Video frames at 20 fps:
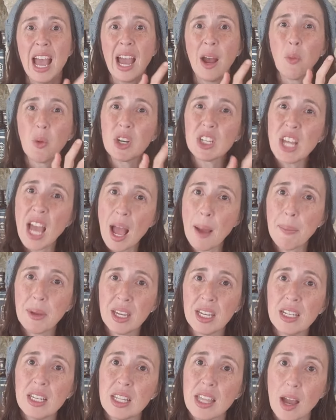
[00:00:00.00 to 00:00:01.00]
And we're
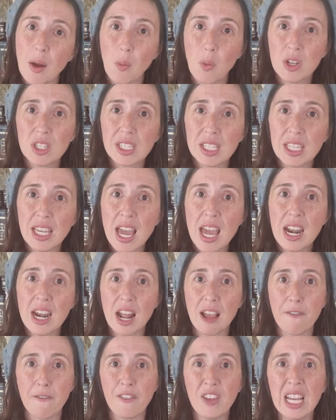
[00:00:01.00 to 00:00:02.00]
tapping into that once again,
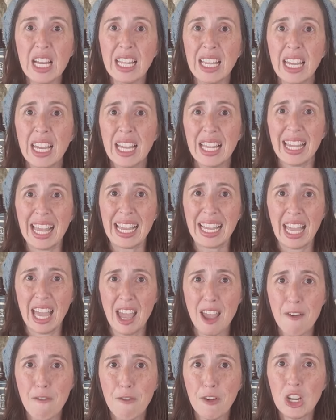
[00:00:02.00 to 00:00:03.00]
and I feel like
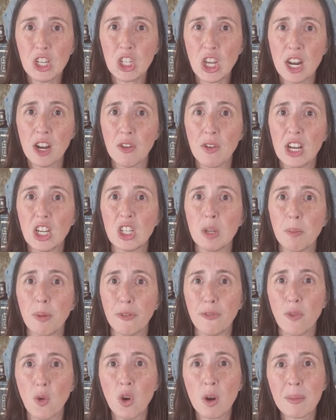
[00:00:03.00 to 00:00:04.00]
every generation
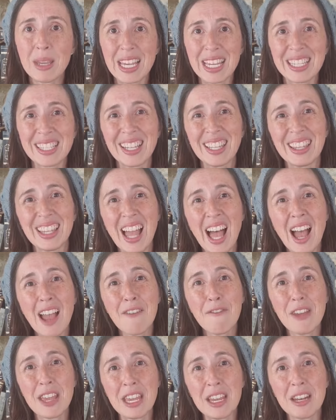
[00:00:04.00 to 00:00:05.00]
before me is
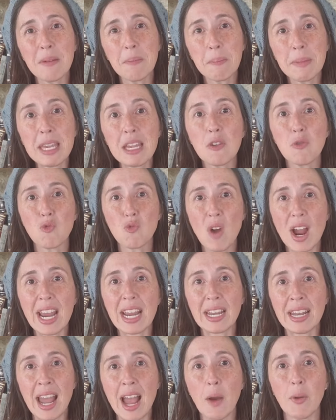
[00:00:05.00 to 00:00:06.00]
alive in me
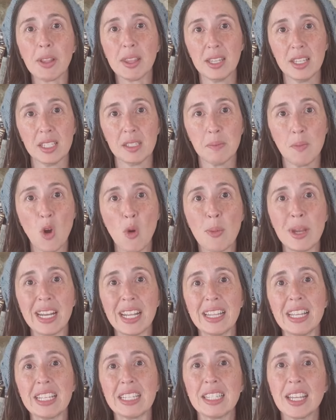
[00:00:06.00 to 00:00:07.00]
right now at this moment.
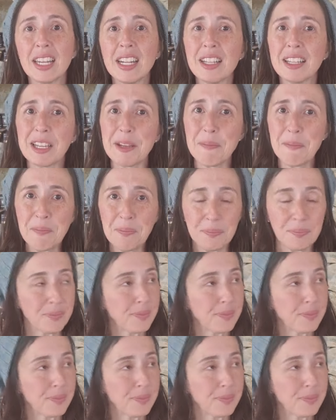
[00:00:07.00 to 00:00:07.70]
And then suddenly,